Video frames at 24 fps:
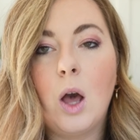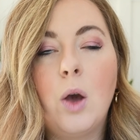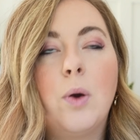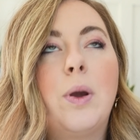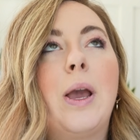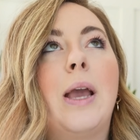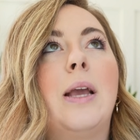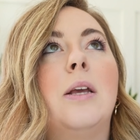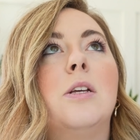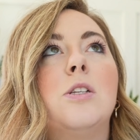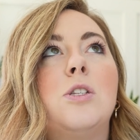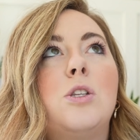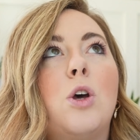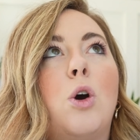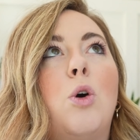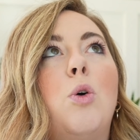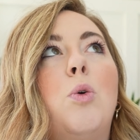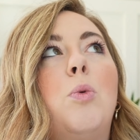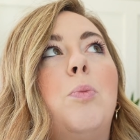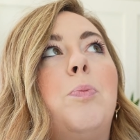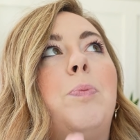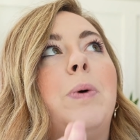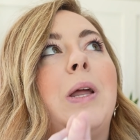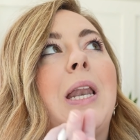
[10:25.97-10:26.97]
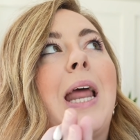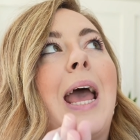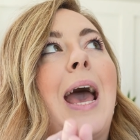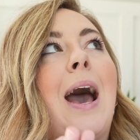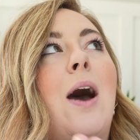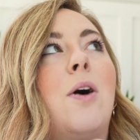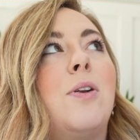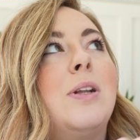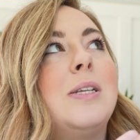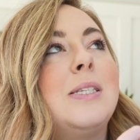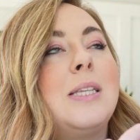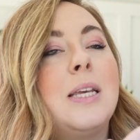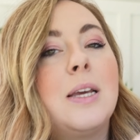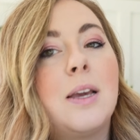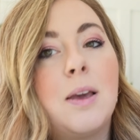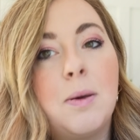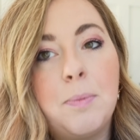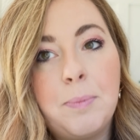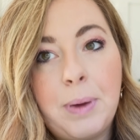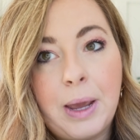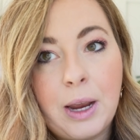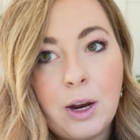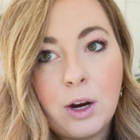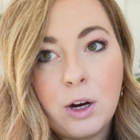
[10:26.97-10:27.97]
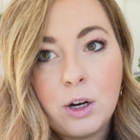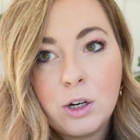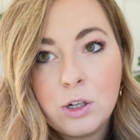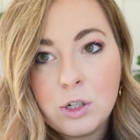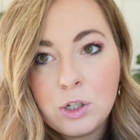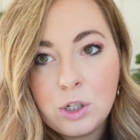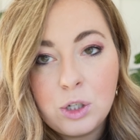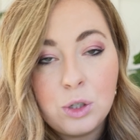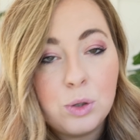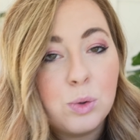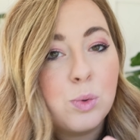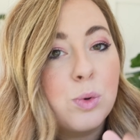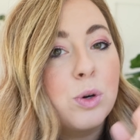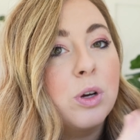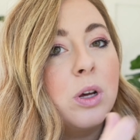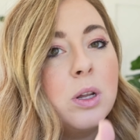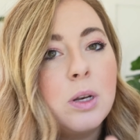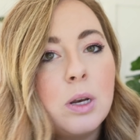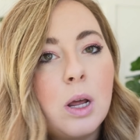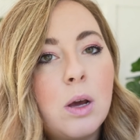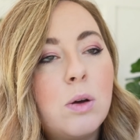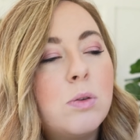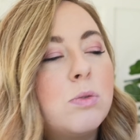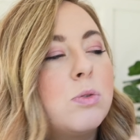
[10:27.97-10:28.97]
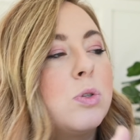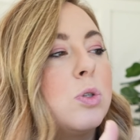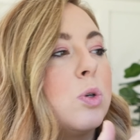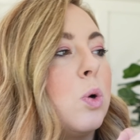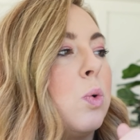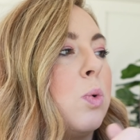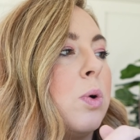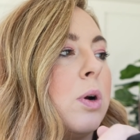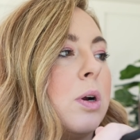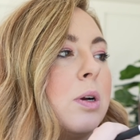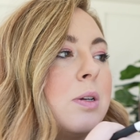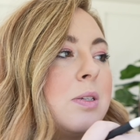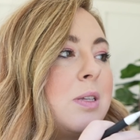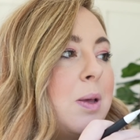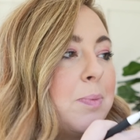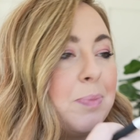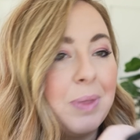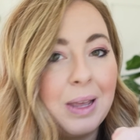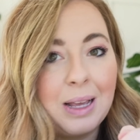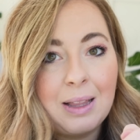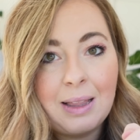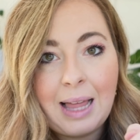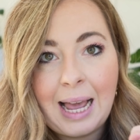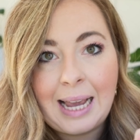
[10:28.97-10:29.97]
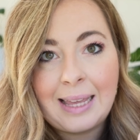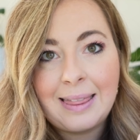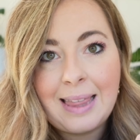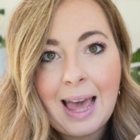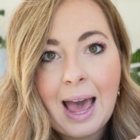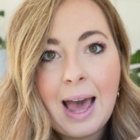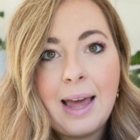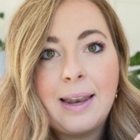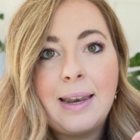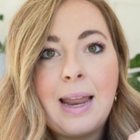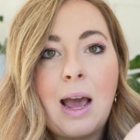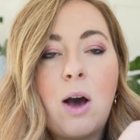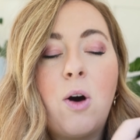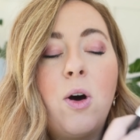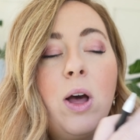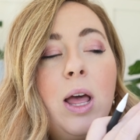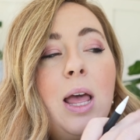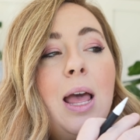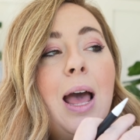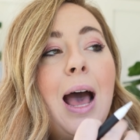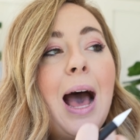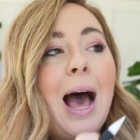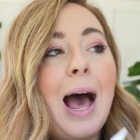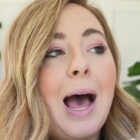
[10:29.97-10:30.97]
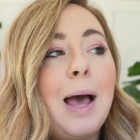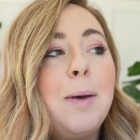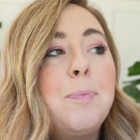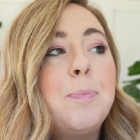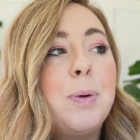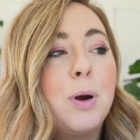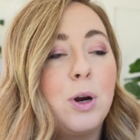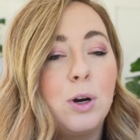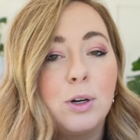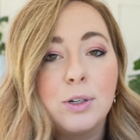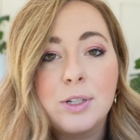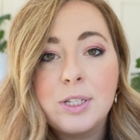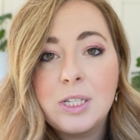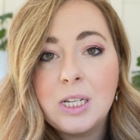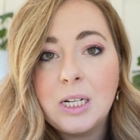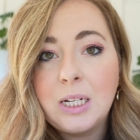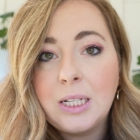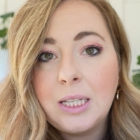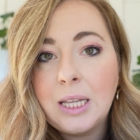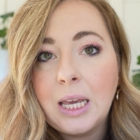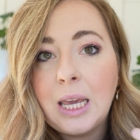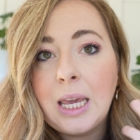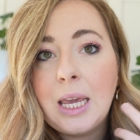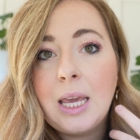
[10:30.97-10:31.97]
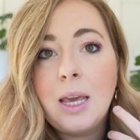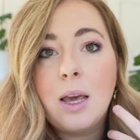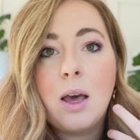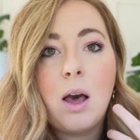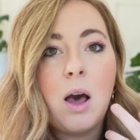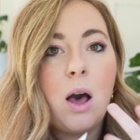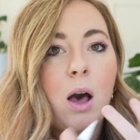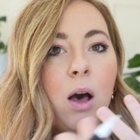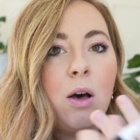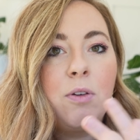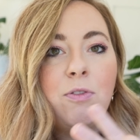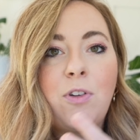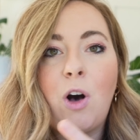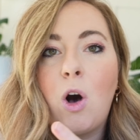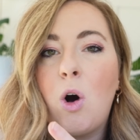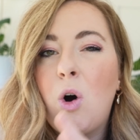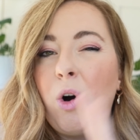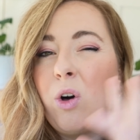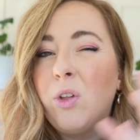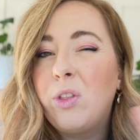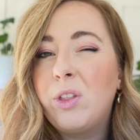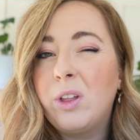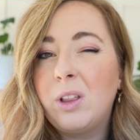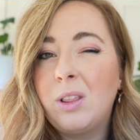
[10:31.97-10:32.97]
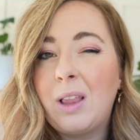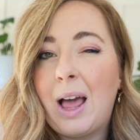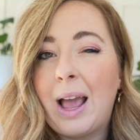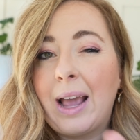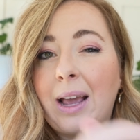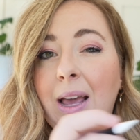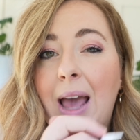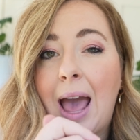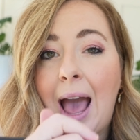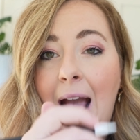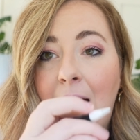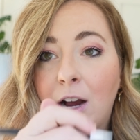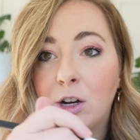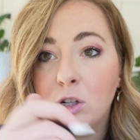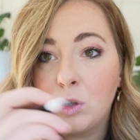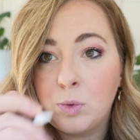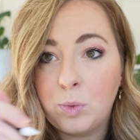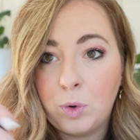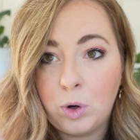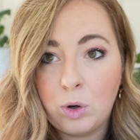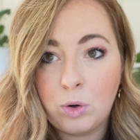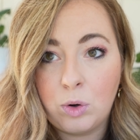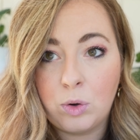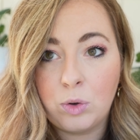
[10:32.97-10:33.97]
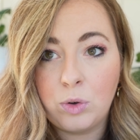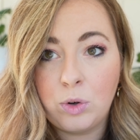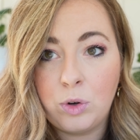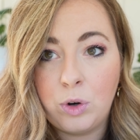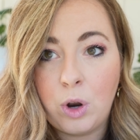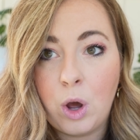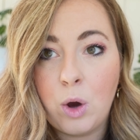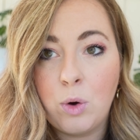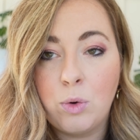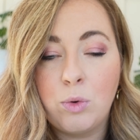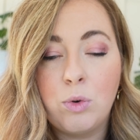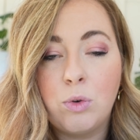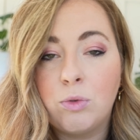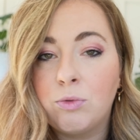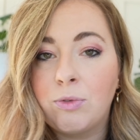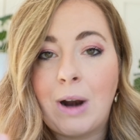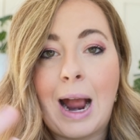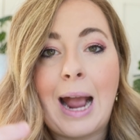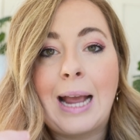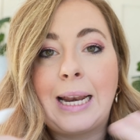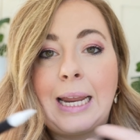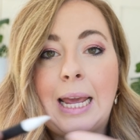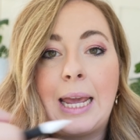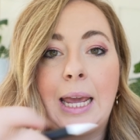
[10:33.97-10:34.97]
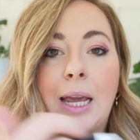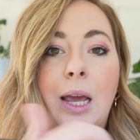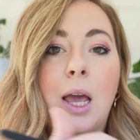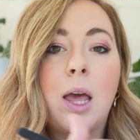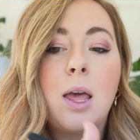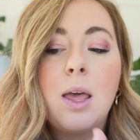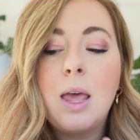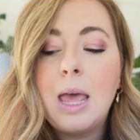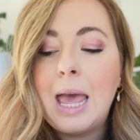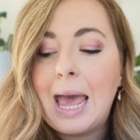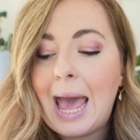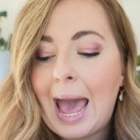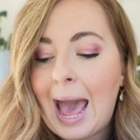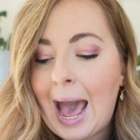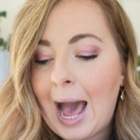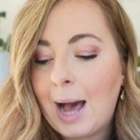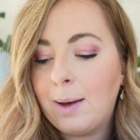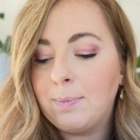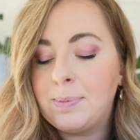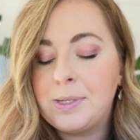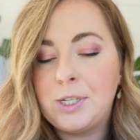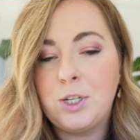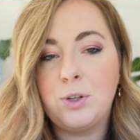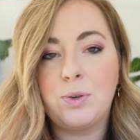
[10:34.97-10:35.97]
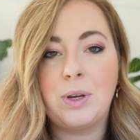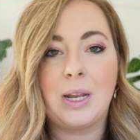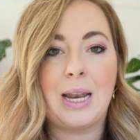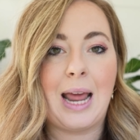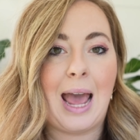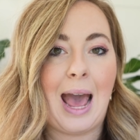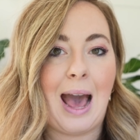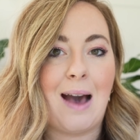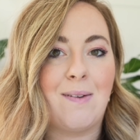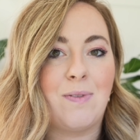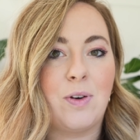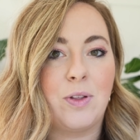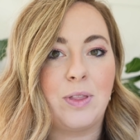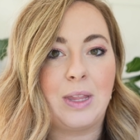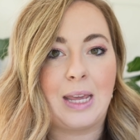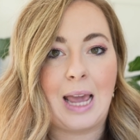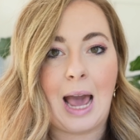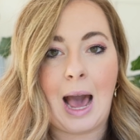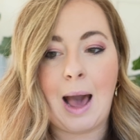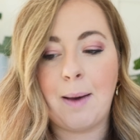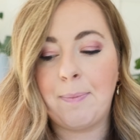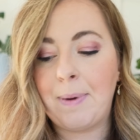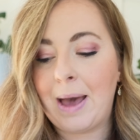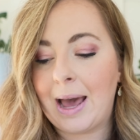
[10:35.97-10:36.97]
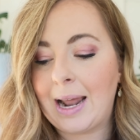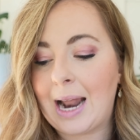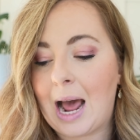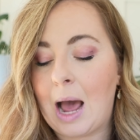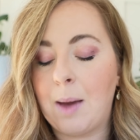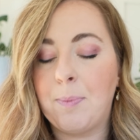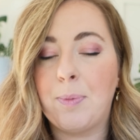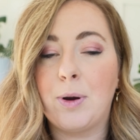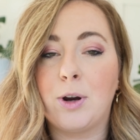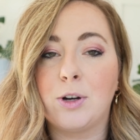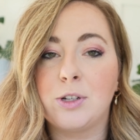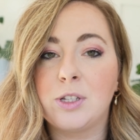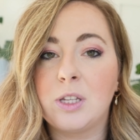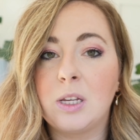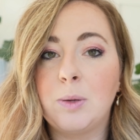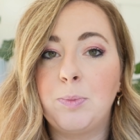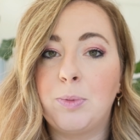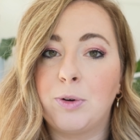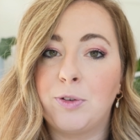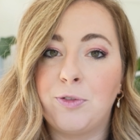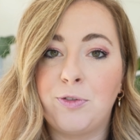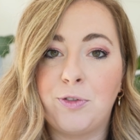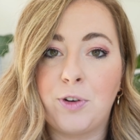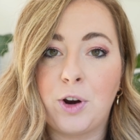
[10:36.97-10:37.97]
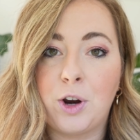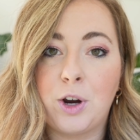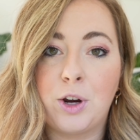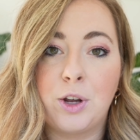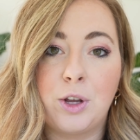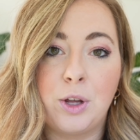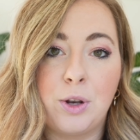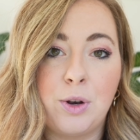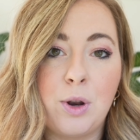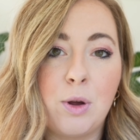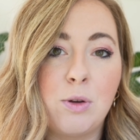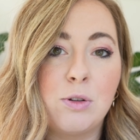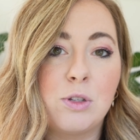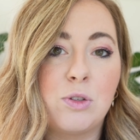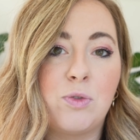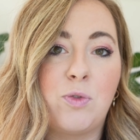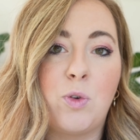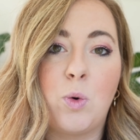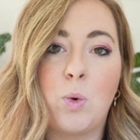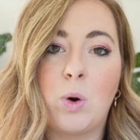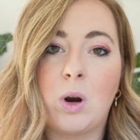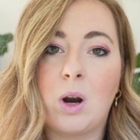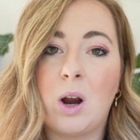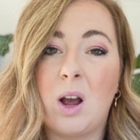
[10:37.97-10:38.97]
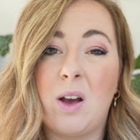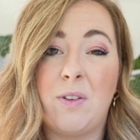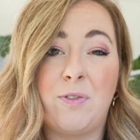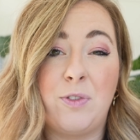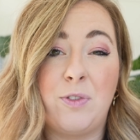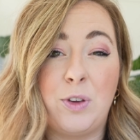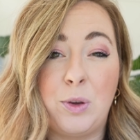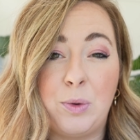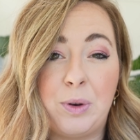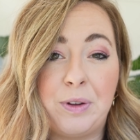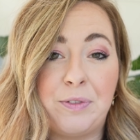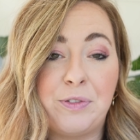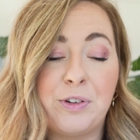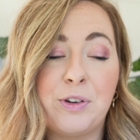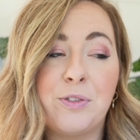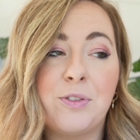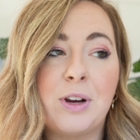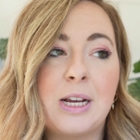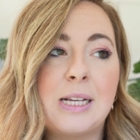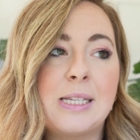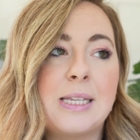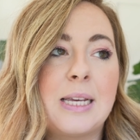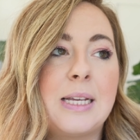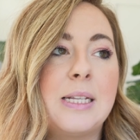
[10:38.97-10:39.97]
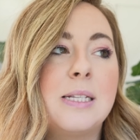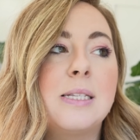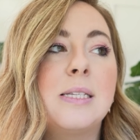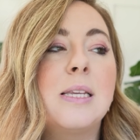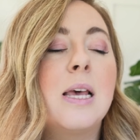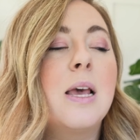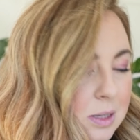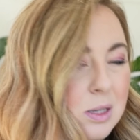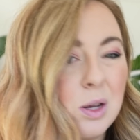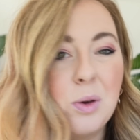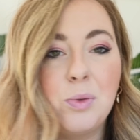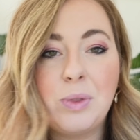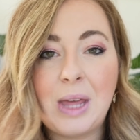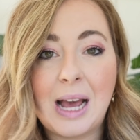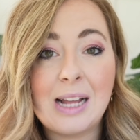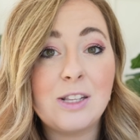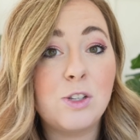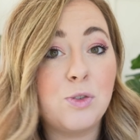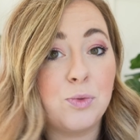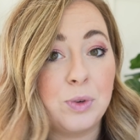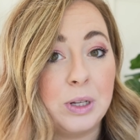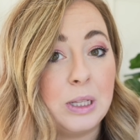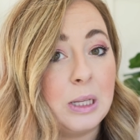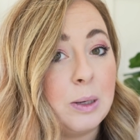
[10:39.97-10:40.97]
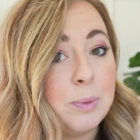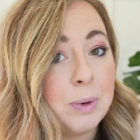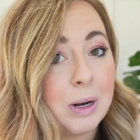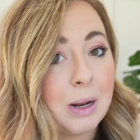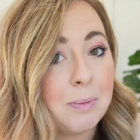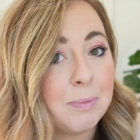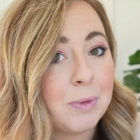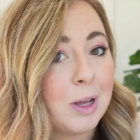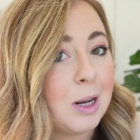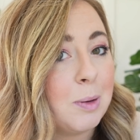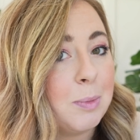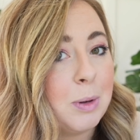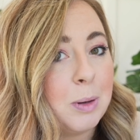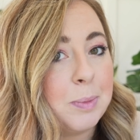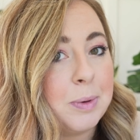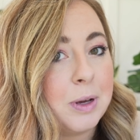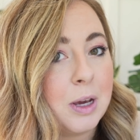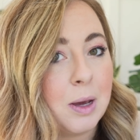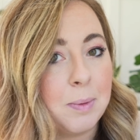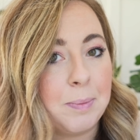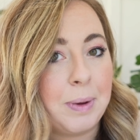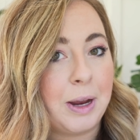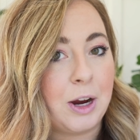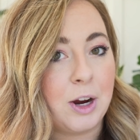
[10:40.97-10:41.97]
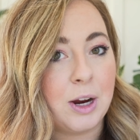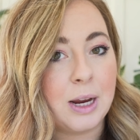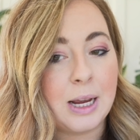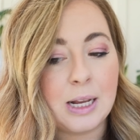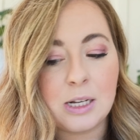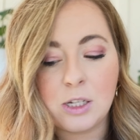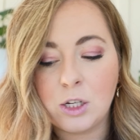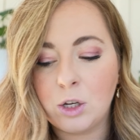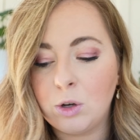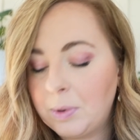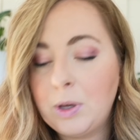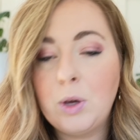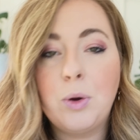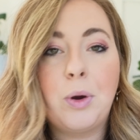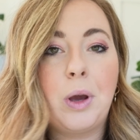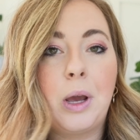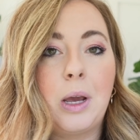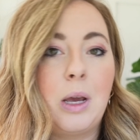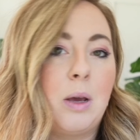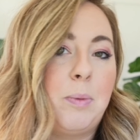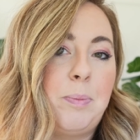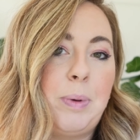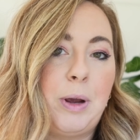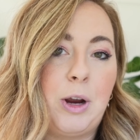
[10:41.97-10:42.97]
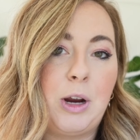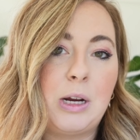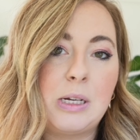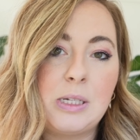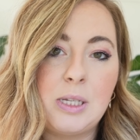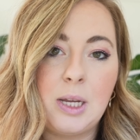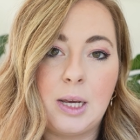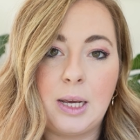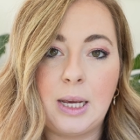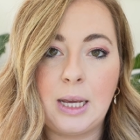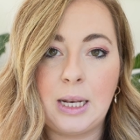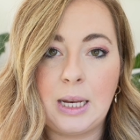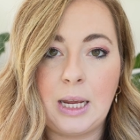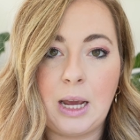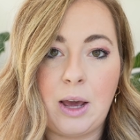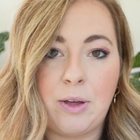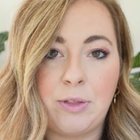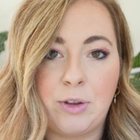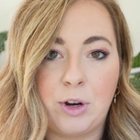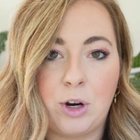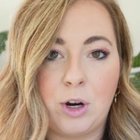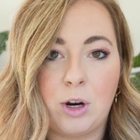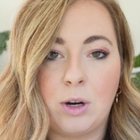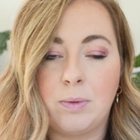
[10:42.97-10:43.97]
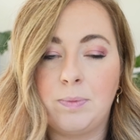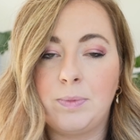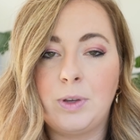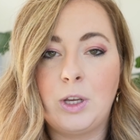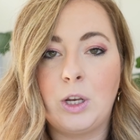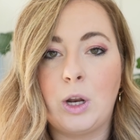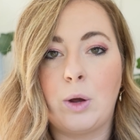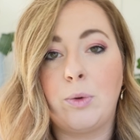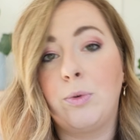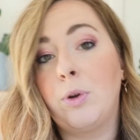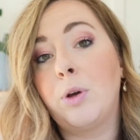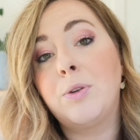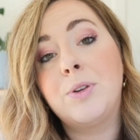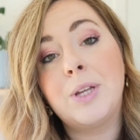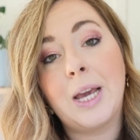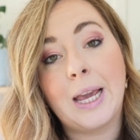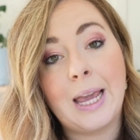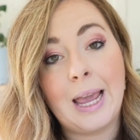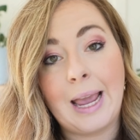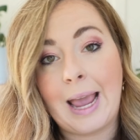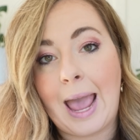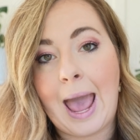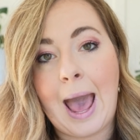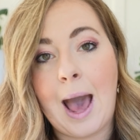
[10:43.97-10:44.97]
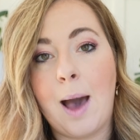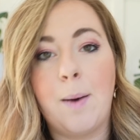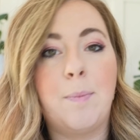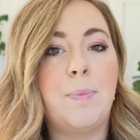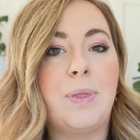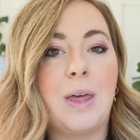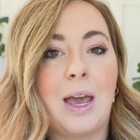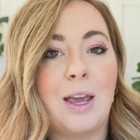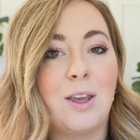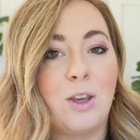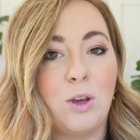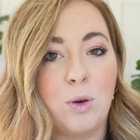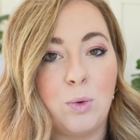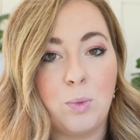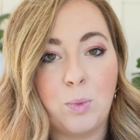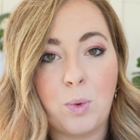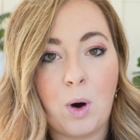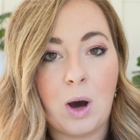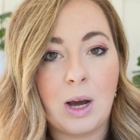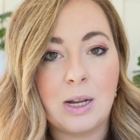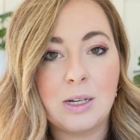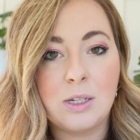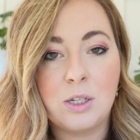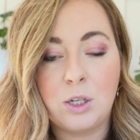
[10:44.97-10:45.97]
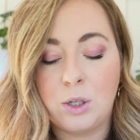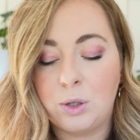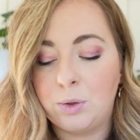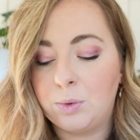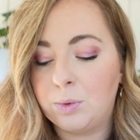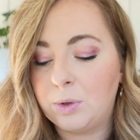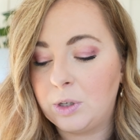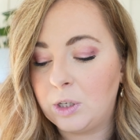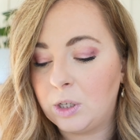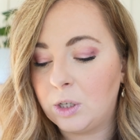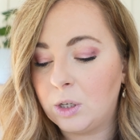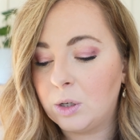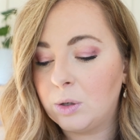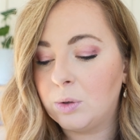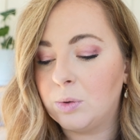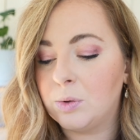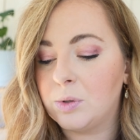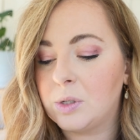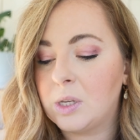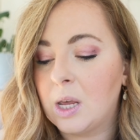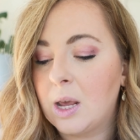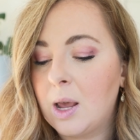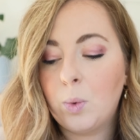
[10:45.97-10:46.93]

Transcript: Okay, so, but how does it compare to GoodNotes or something like that? Now, I personally, of all the like actual note writing apps you can have on the iPad, I personally prefer GoodNotes for a few different reasons. So that's really what I'm gonna be comparing it to. But you could compare it to any other, you know, note-taking app that you want to use.